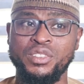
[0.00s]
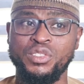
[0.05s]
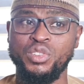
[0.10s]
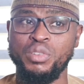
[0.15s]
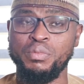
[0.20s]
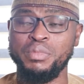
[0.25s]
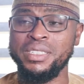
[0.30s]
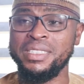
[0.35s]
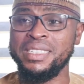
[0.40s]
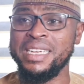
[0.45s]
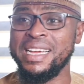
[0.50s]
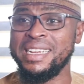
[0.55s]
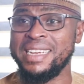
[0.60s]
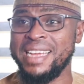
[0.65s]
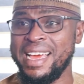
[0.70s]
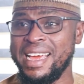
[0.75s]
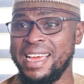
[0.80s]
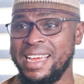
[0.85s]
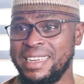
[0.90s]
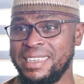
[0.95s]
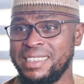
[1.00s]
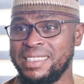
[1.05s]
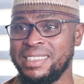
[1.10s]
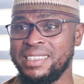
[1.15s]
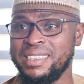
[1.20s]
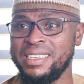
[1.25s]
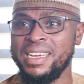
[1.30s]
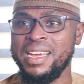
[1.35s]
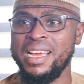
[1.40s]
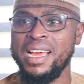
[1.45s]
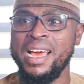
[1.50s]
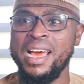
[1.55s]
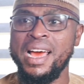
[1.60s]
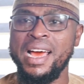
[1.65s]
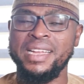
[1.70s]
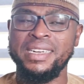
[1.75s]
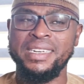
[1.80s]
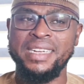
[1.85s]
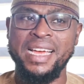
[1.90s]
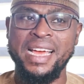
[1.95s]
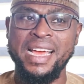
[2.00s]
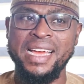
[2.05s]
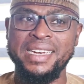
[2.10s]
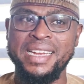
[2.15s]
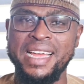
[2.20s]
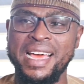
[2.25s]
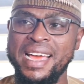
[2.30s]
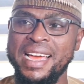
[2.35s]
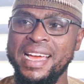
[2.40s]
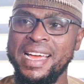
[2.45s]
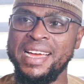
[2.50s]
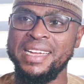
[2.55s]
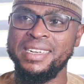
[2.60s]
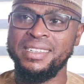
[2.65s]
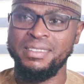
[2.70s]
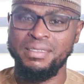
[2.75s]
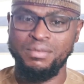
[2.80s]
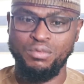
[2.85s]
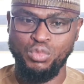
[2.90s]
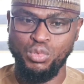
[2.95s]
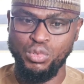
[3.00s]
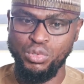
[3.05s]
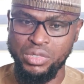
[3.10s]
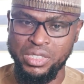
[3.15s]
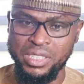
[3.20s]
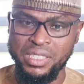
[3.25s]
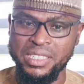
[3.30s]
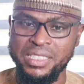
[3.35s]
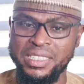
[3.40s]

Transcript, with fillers: to submit NIN, and the NIN will